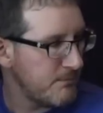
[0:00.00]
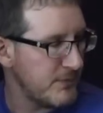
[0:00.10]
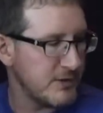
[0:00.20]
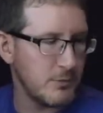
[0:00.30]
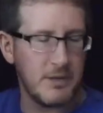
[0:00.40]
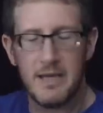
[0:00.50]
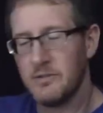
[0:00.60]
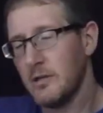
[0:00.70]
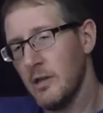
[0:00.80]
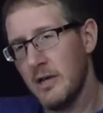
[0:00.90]
This one has
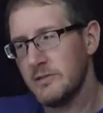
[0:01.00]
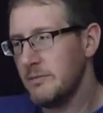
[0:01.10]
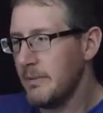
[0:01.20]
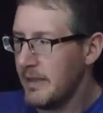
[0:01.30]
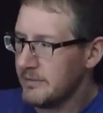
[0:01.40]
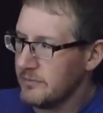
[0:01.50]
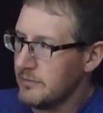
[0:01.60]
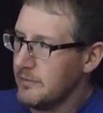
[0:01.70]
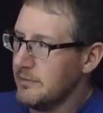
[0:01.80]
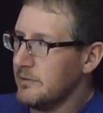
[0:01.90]
a glossy
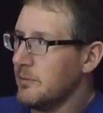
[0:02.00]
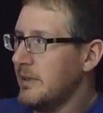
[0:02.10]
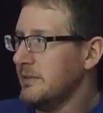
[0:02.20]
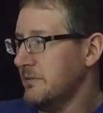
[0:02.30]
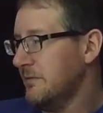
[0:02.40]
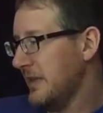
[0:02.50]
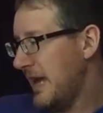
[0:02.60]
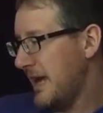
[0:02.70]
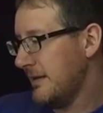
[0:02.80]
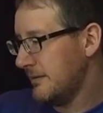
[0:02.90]
bezel. This one has a
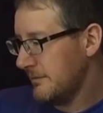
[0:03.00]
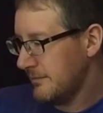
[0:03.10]
flat.